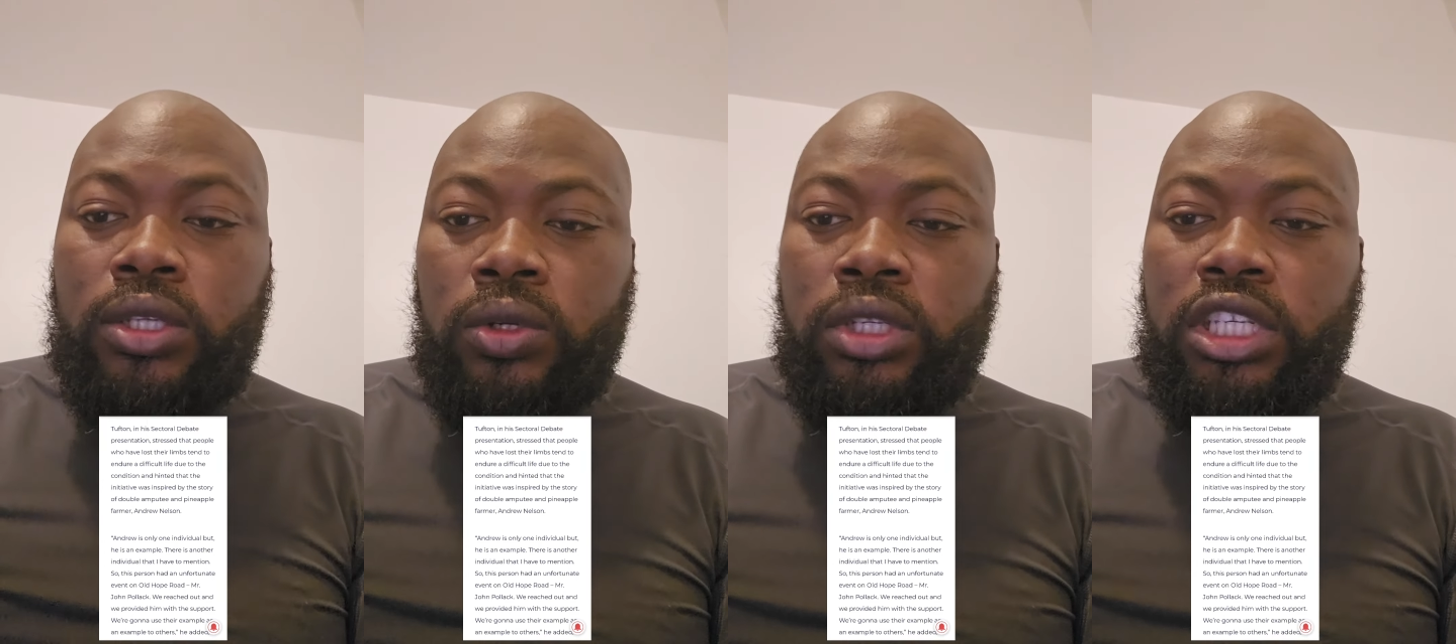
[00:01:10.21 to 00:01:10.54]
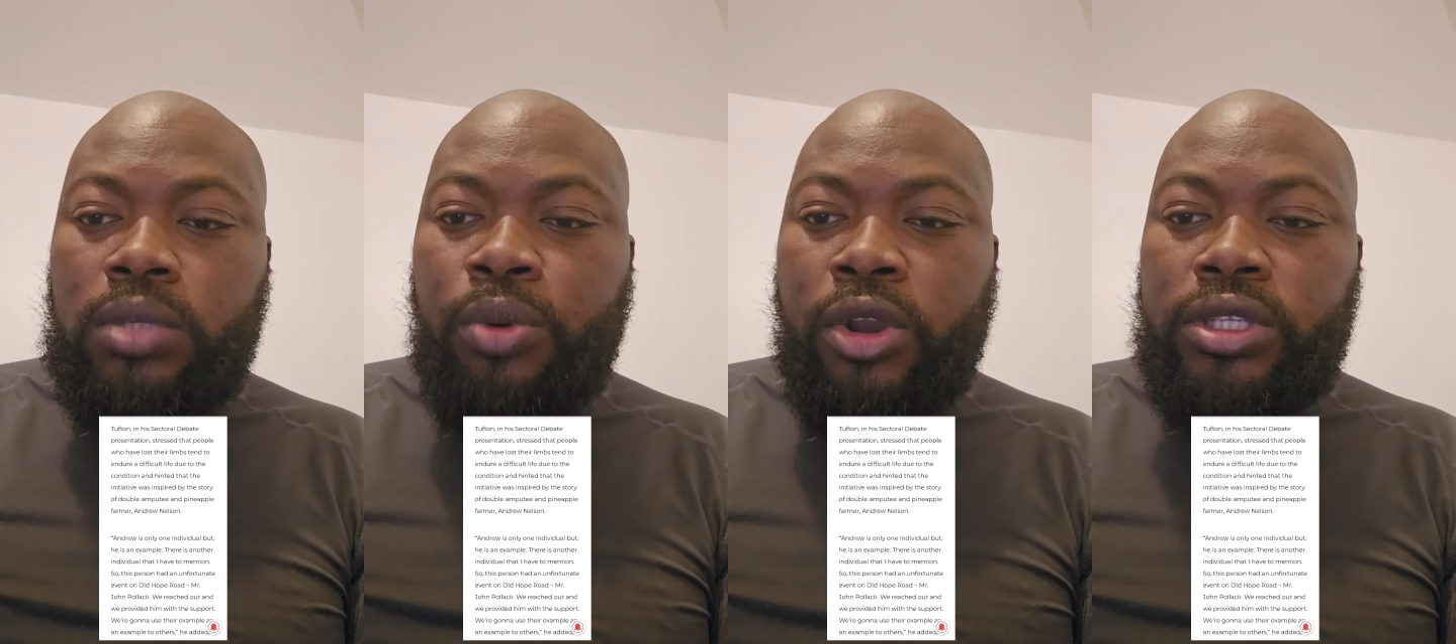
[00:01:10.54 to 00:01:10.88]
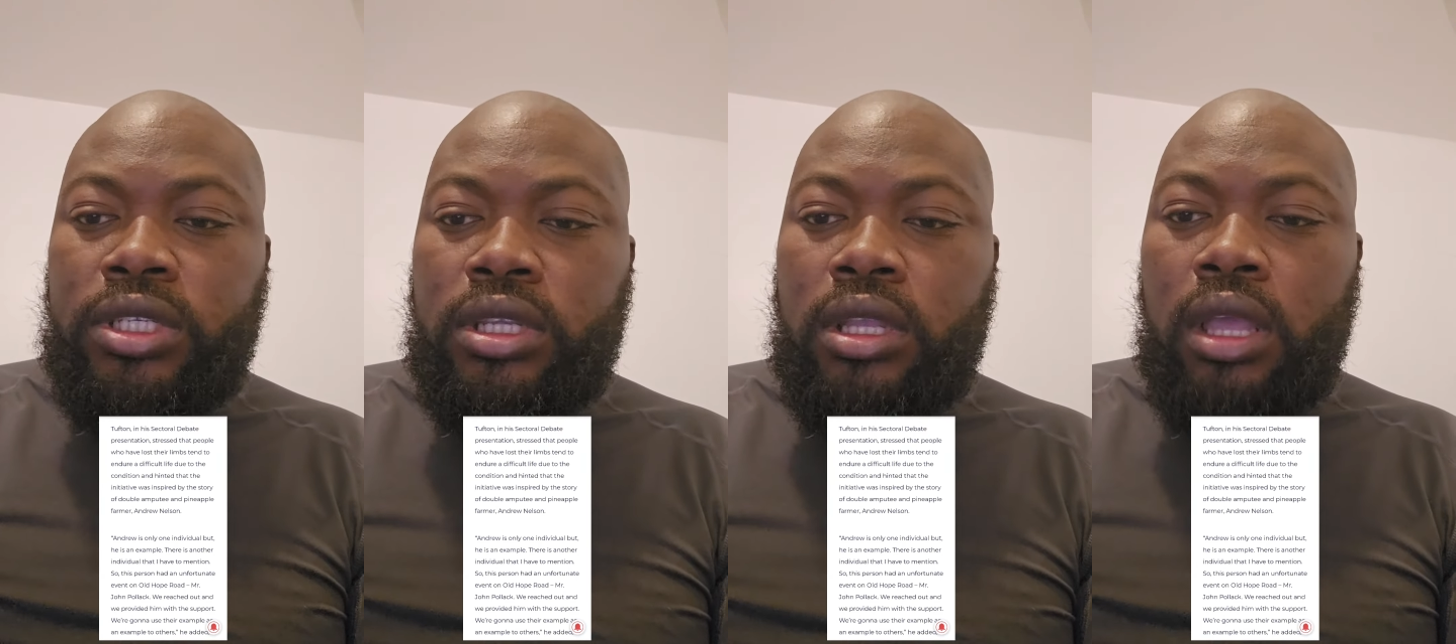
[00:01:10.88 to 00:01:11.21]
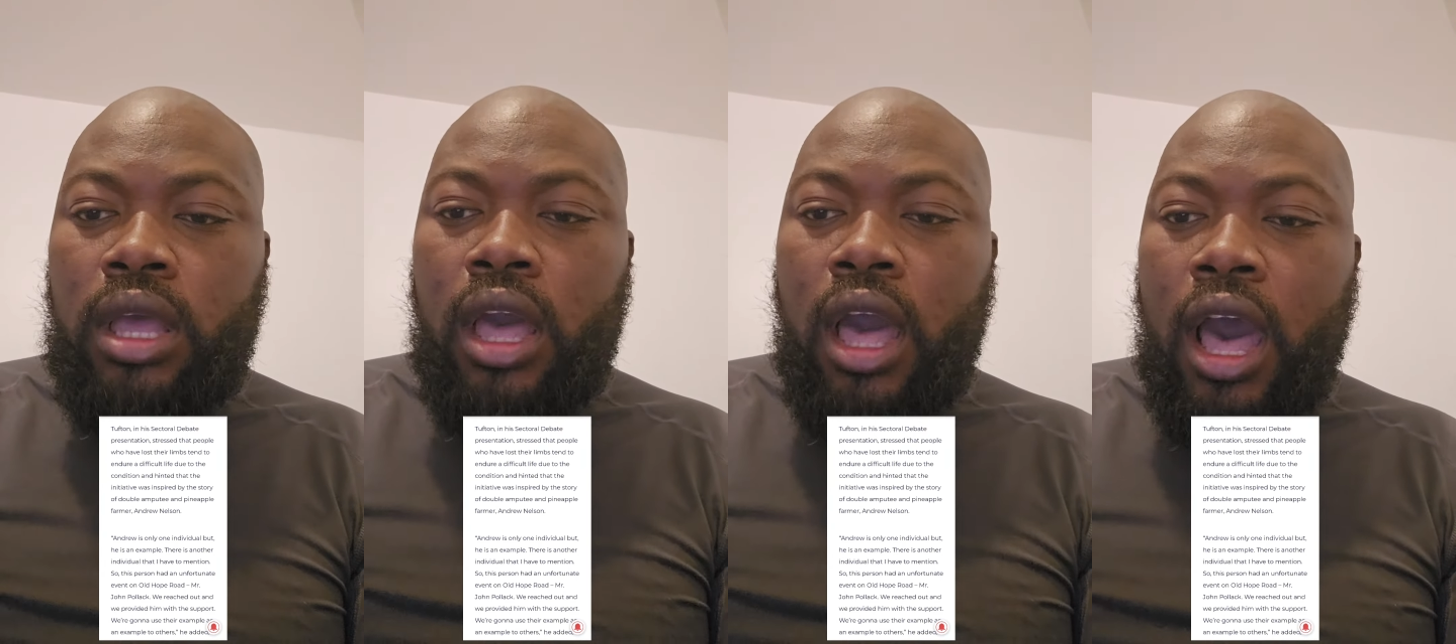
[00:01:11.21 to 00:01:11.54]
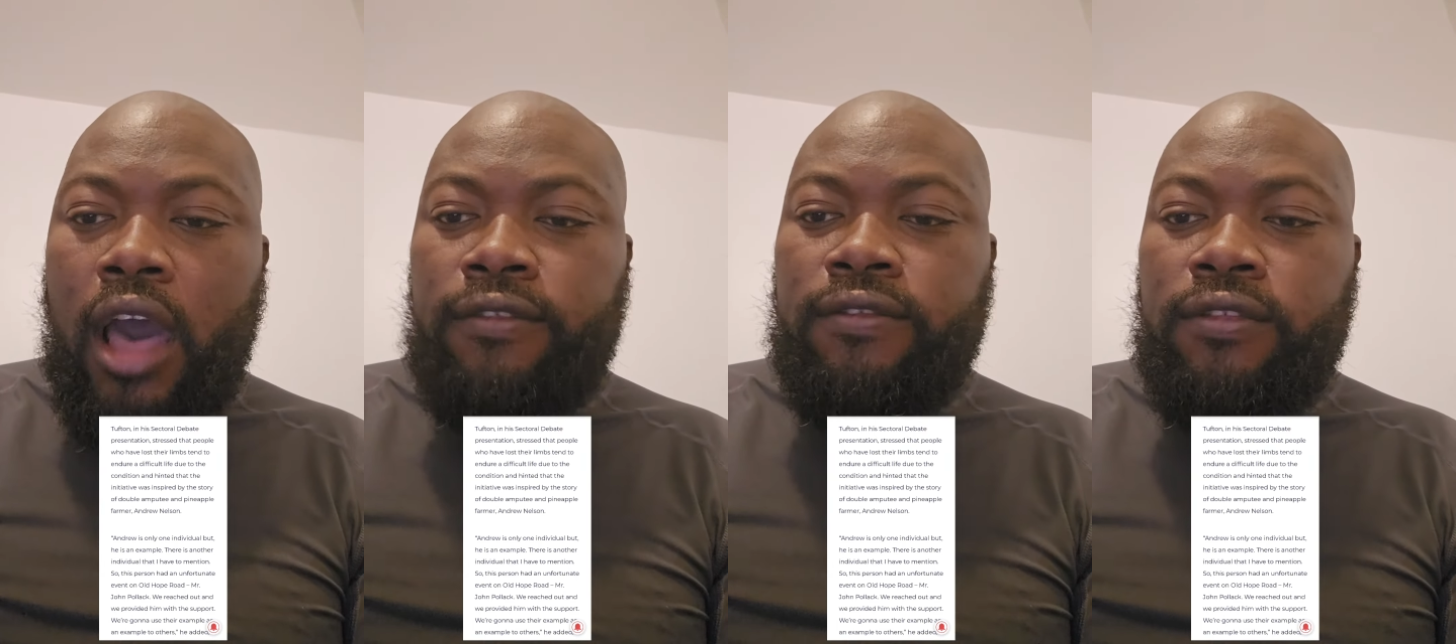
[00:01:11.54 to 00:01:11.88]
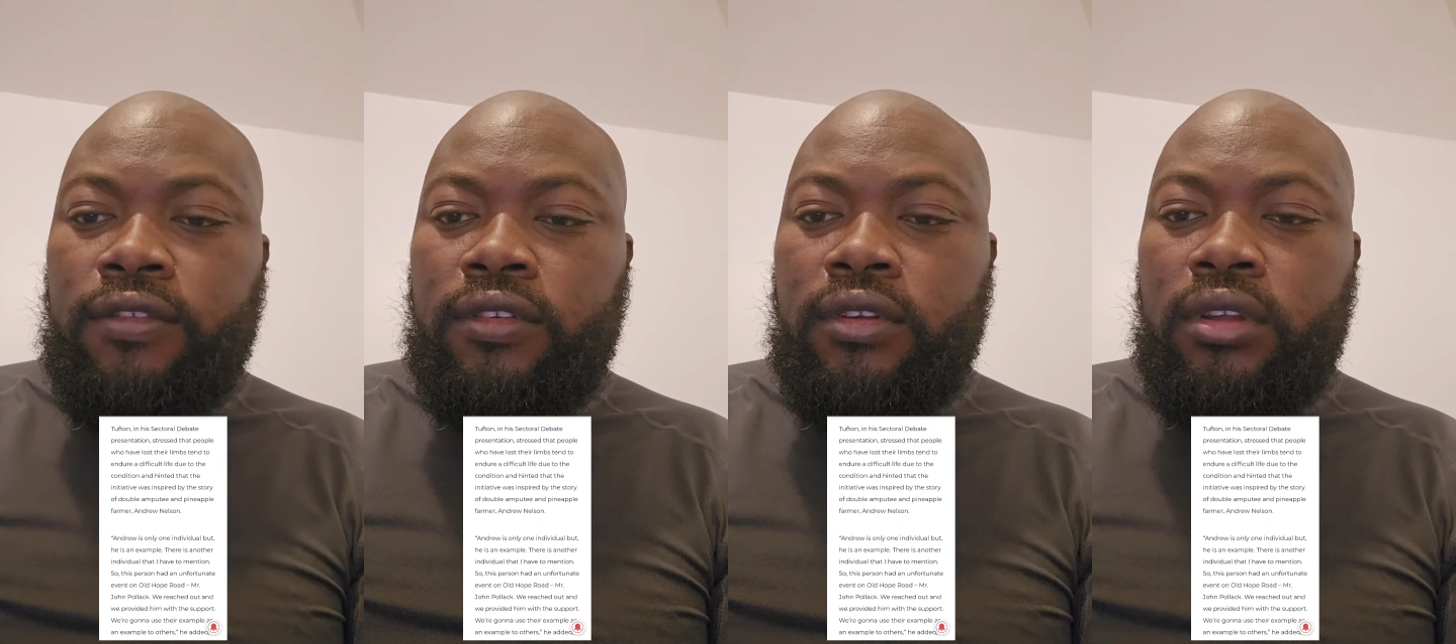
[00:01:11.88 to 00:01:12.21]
So this person had